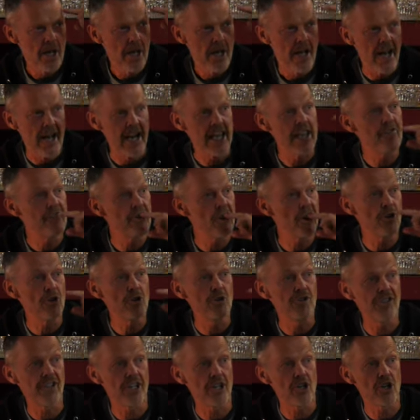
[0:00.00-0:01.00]
And even though you
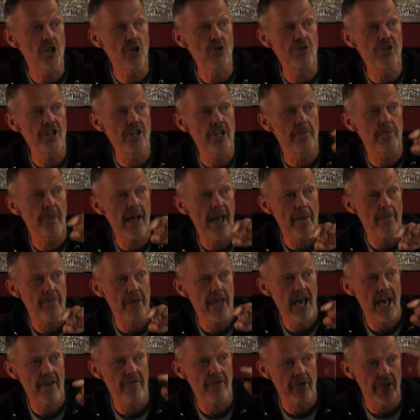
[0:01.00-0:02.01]
said you did a bad
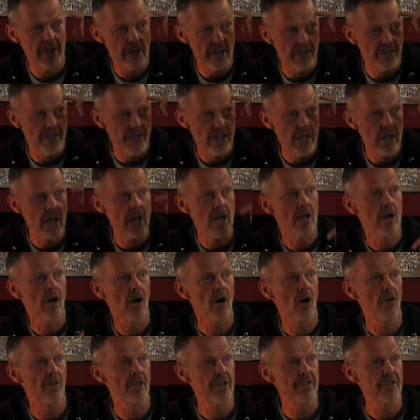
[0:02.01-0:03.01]
behavior, they're thinking,
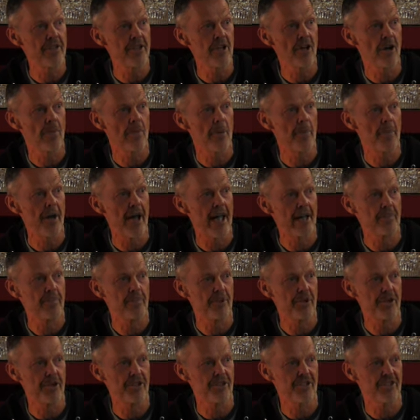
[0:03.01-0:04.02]
Oh, they think I'm a bad
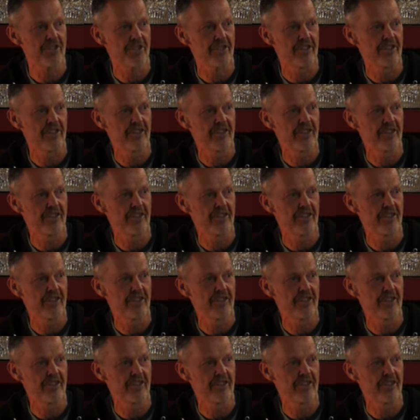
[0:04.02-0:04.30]
person.